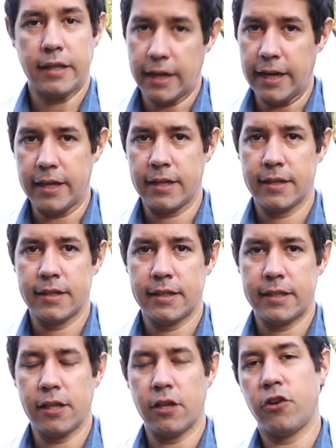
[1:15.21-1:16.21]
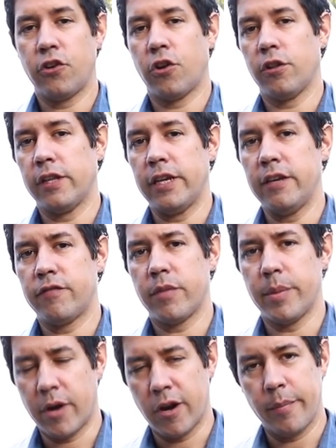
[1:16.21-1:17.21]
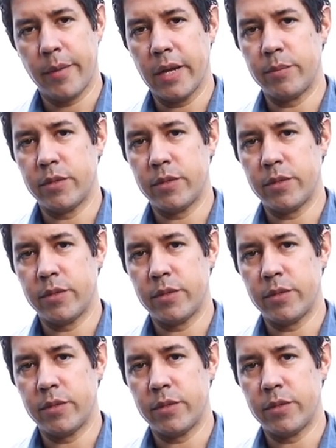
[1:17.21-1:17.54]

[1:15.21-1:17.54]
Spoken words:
G'day. Dylan O'Donnell here from the Byron Bay